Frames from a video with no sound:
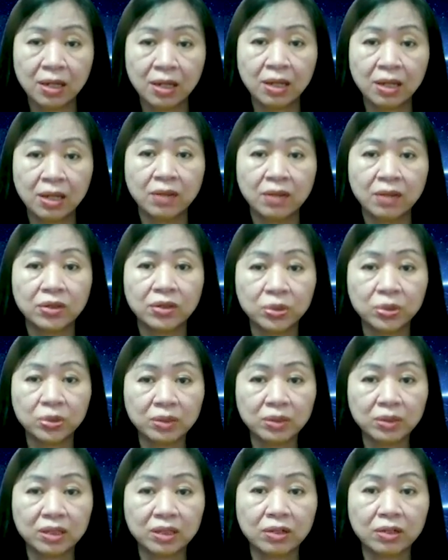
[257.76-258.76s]
the
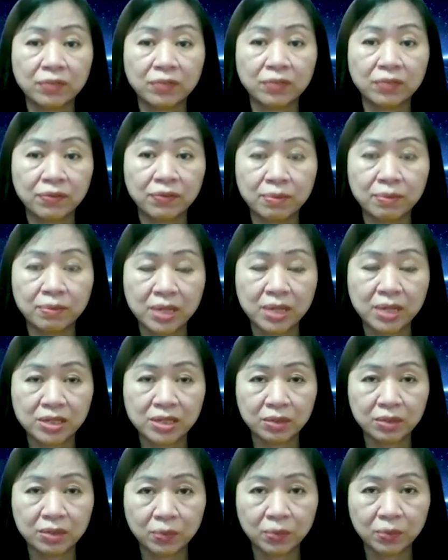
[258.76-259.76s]
unit of
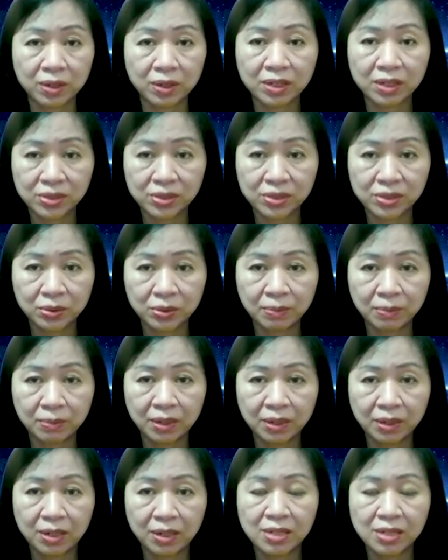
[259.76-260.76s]
information we are
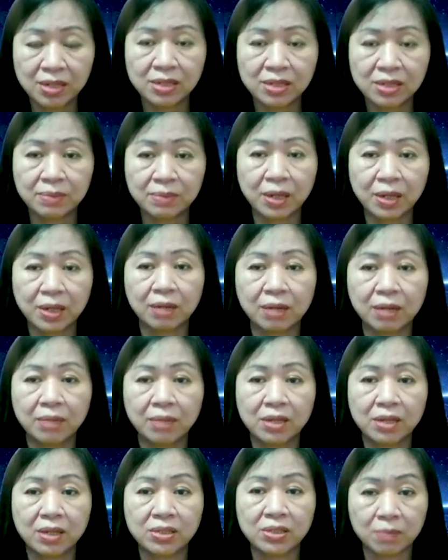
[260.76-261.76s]
consuming is
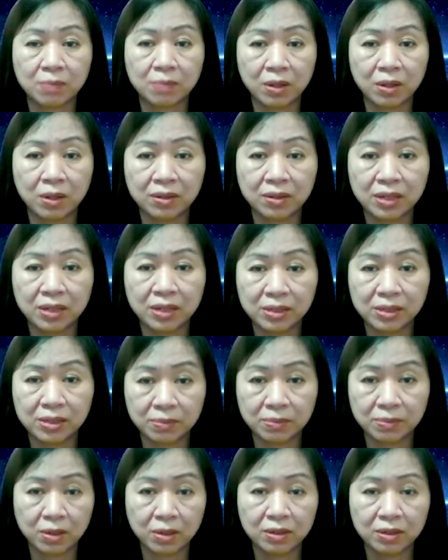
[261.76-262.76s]
becoming smaller and
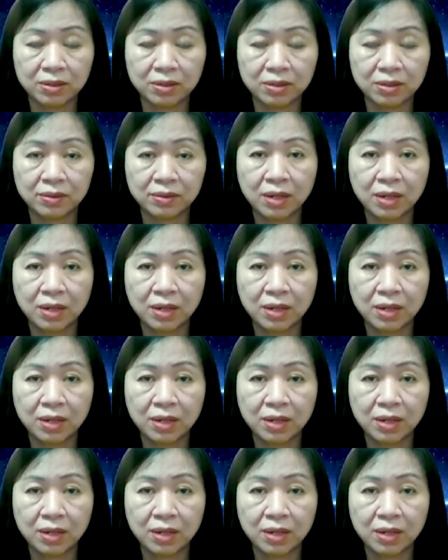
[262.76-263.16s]
smaller.